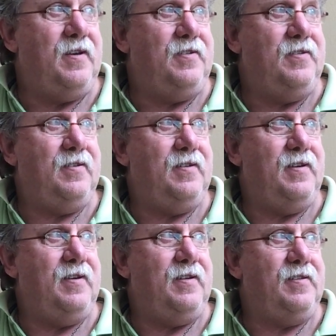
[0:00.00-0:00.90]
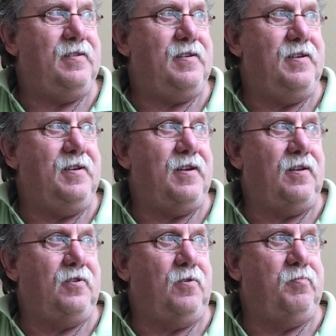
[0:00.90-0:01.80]
and it can get
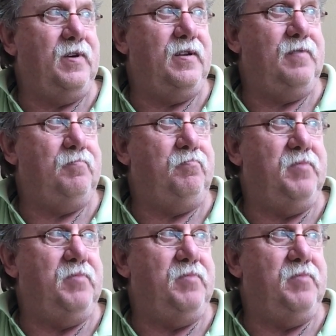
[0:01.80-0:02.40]
a little bit